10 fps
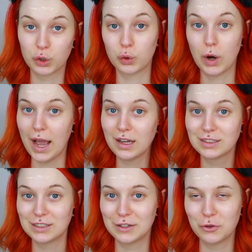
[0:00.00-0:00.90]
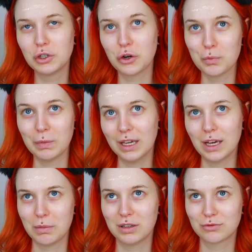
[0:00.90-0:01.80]
cracked or your
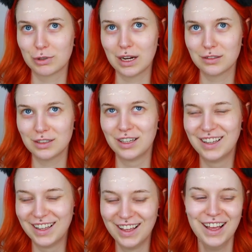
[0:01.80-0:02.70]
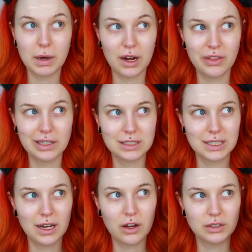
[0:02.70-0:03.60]
makeup has cracked. But I think it's
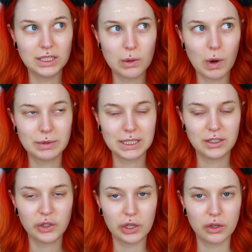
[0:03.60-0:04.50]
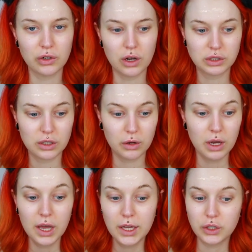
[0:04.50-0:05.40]
set on the website. You can
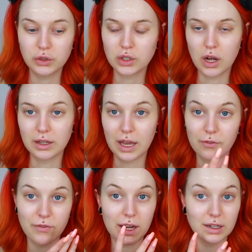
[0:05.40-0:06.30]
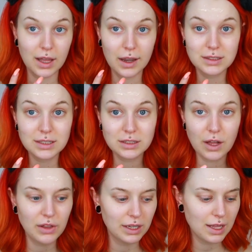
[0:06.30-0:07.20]
also use it on like fine lines and
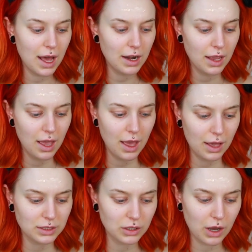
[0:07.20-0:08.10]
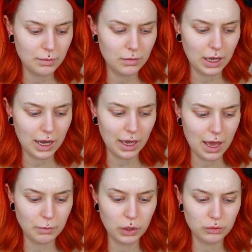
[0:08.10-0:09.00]
stuff like that. So I
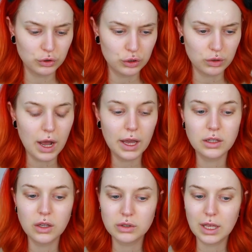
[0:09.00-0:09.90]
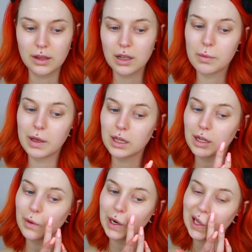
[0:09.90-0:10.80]
am going to try and use a little bit
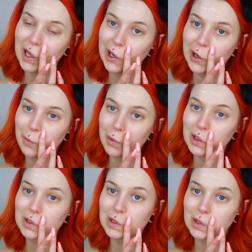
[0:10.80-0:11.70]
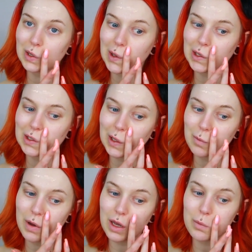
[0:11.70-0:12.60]
right here because that is
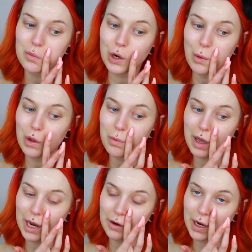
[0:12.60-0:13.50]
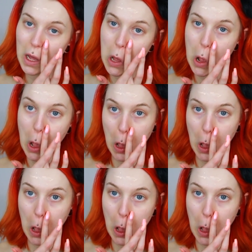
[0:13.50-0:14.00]
like my problem area.